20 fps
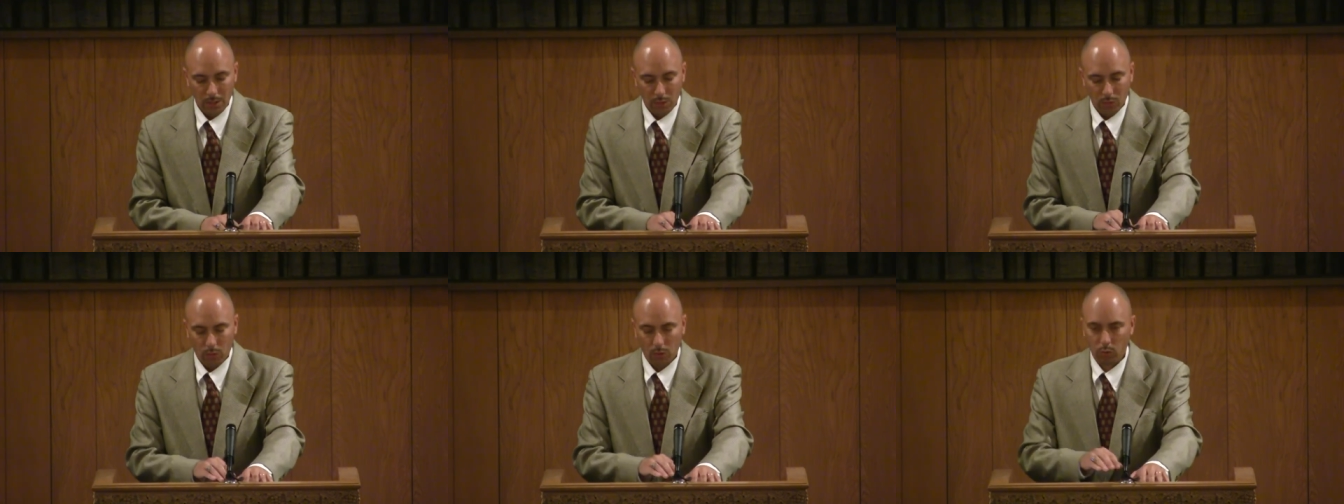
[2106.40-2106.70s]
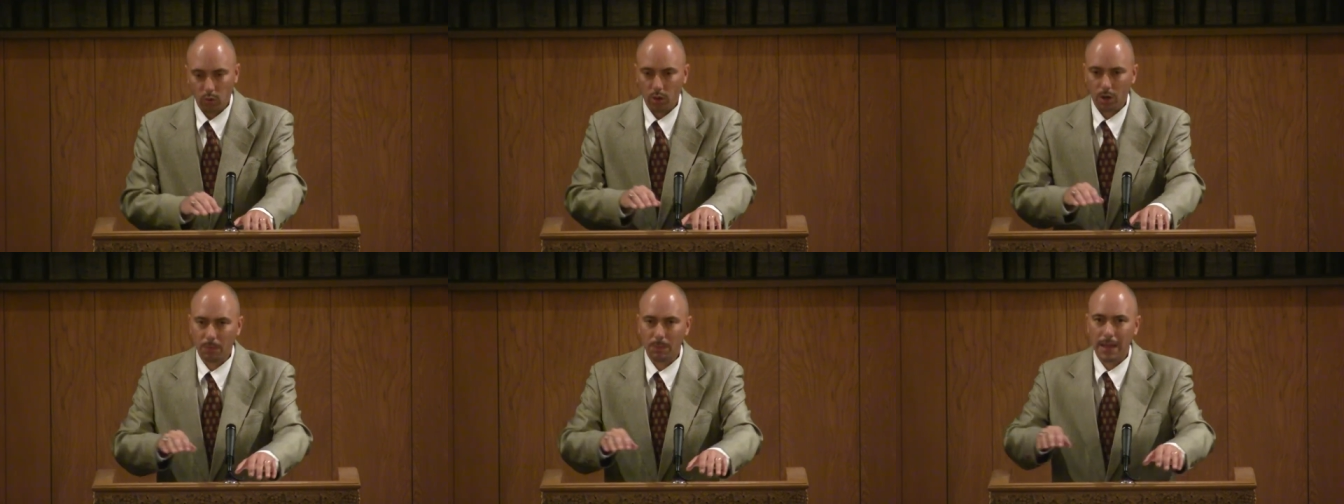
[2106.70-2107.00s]
Well,
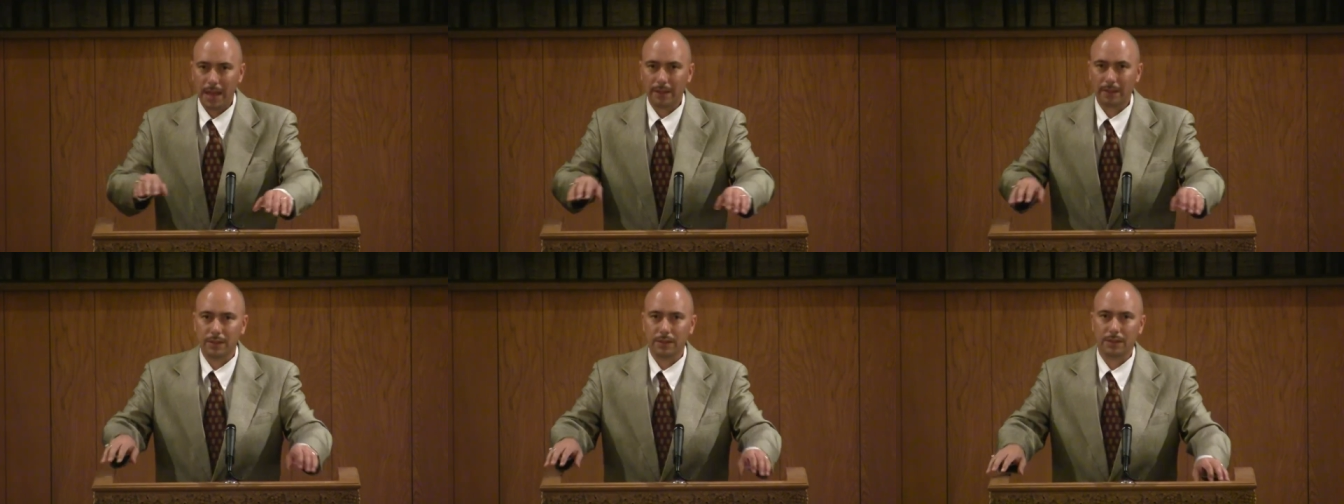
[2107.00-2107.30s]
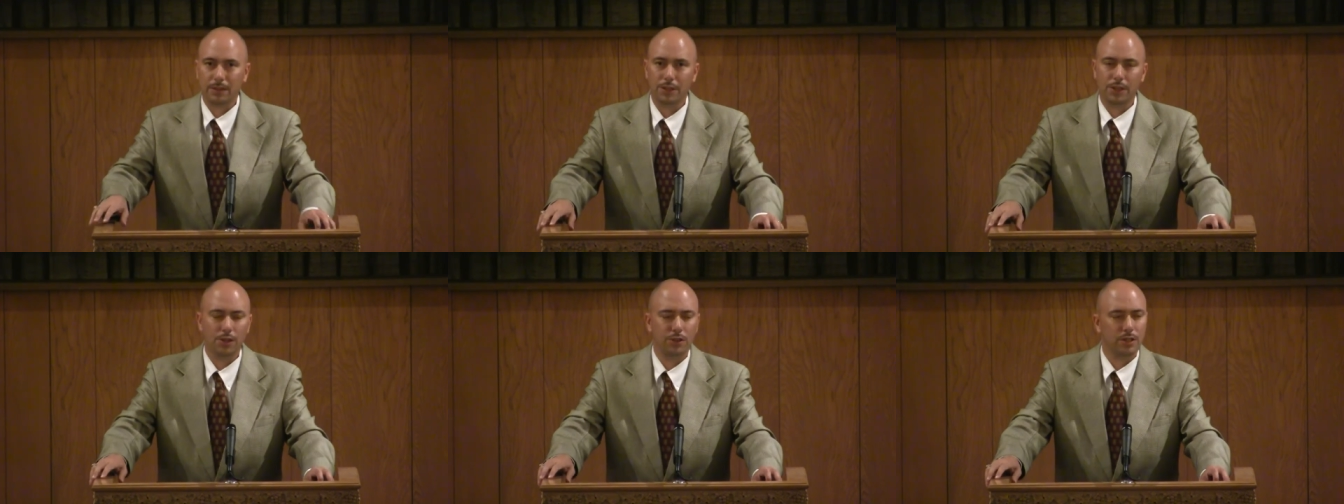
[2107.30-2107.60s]
what about the,
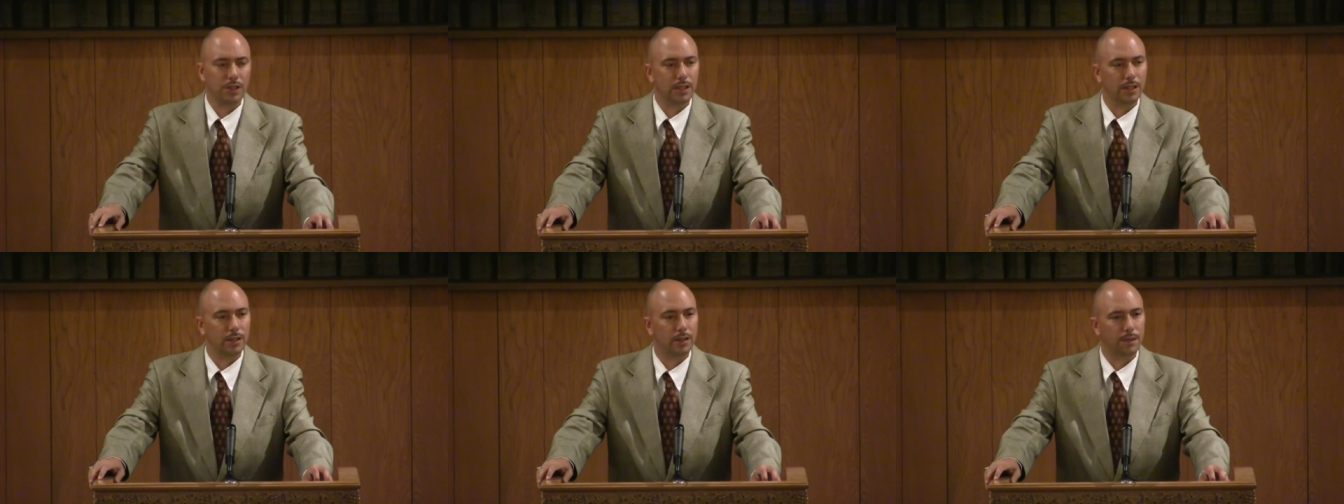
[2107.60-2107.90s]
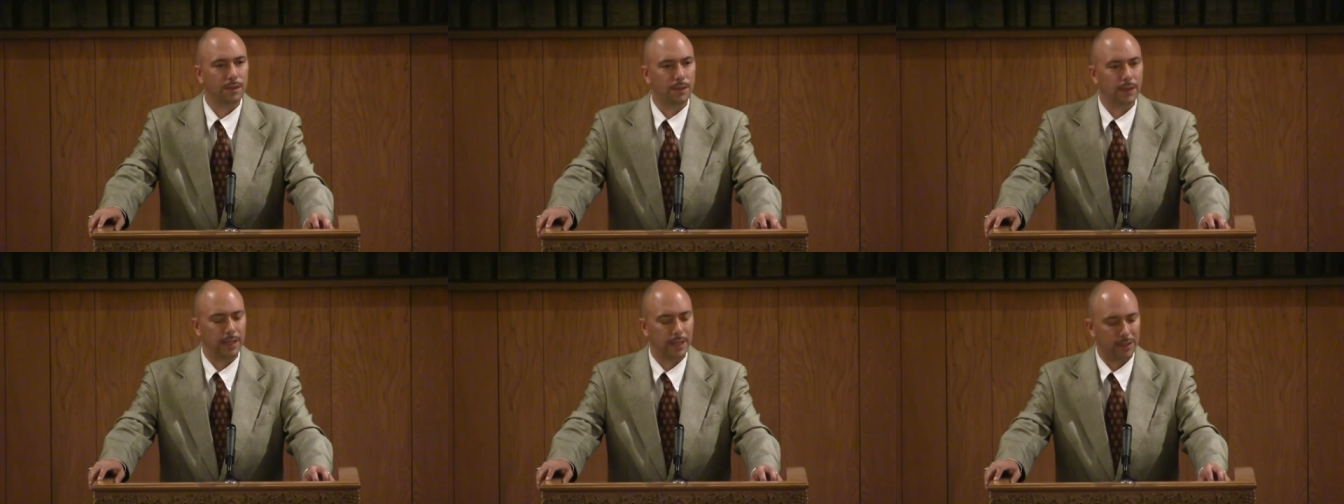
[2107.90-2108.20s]
using a
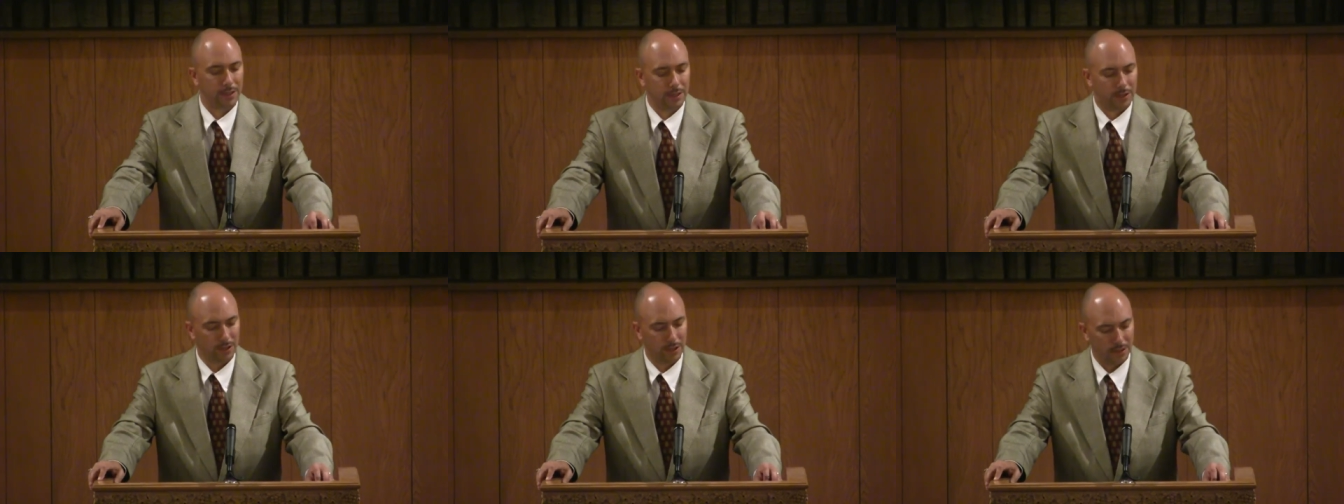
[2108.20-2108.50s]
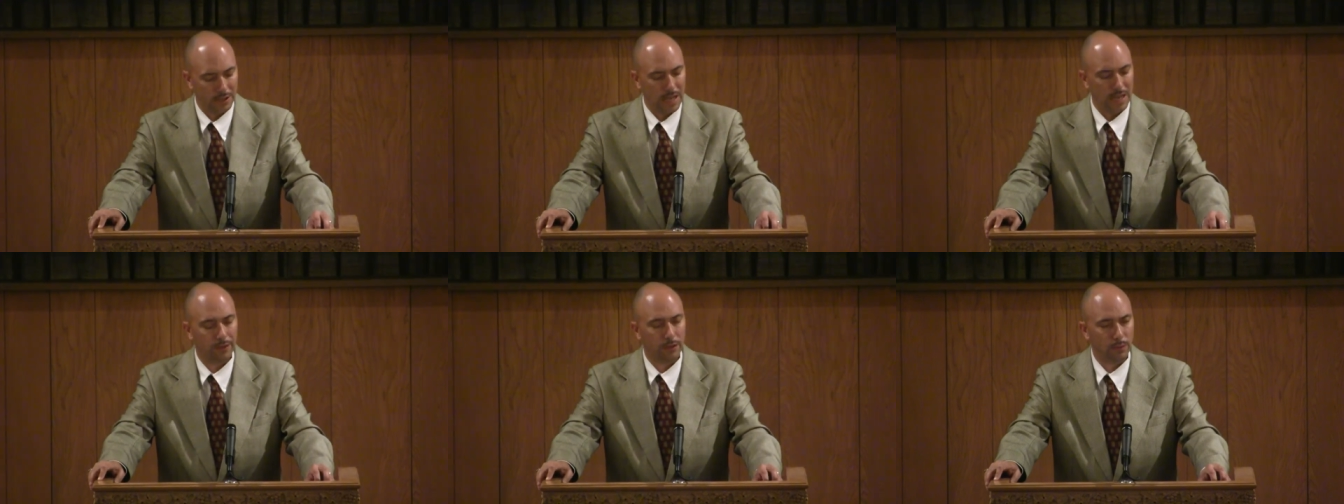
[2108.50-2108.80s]
defense, the
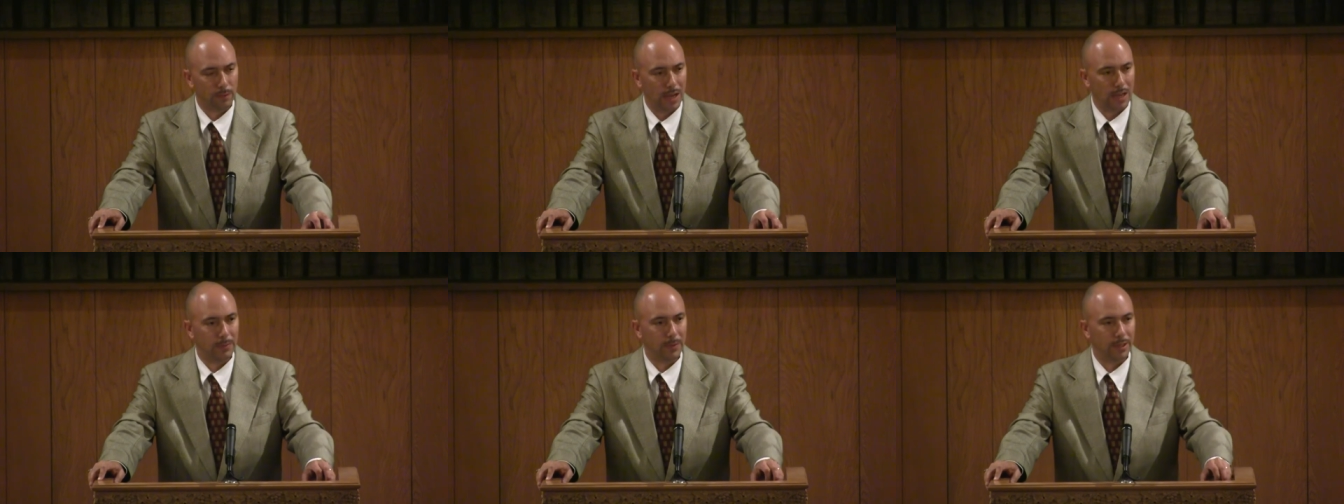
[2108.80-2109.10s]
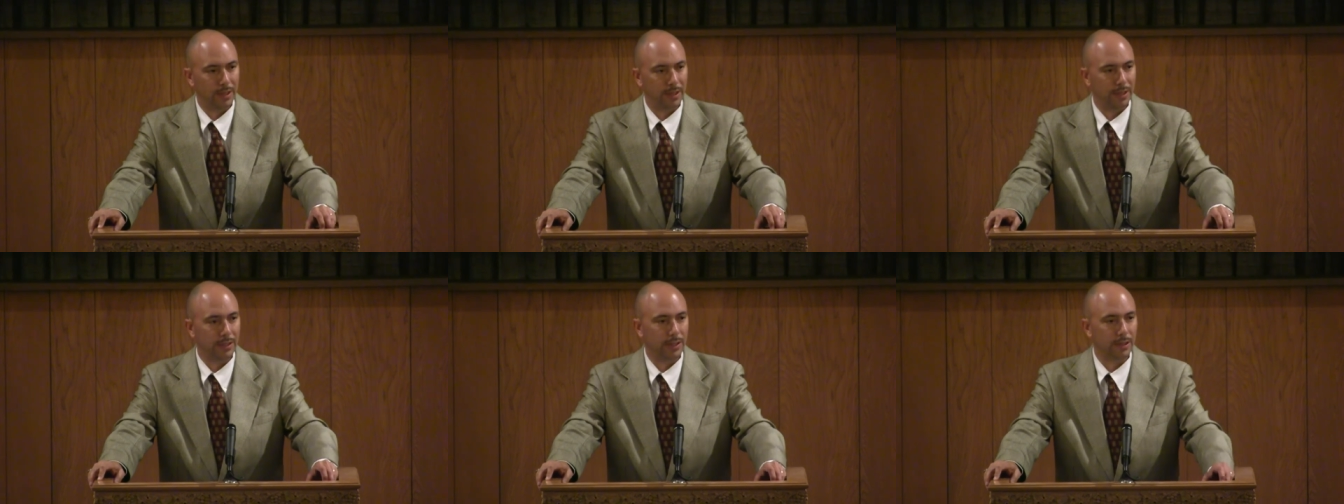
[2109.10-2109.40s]
devil made me
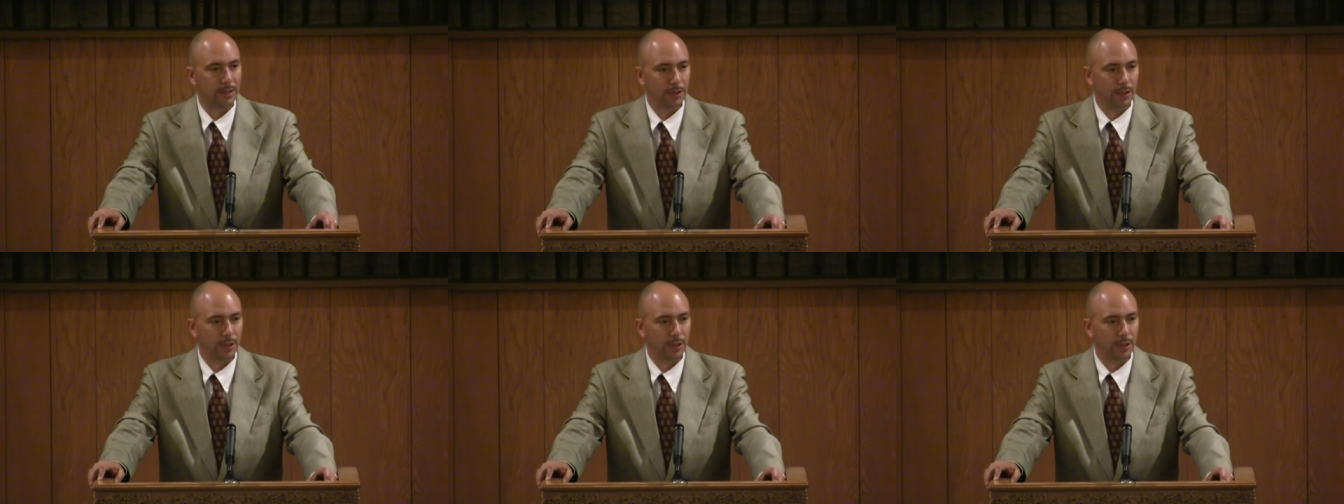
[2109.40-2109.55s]
do it?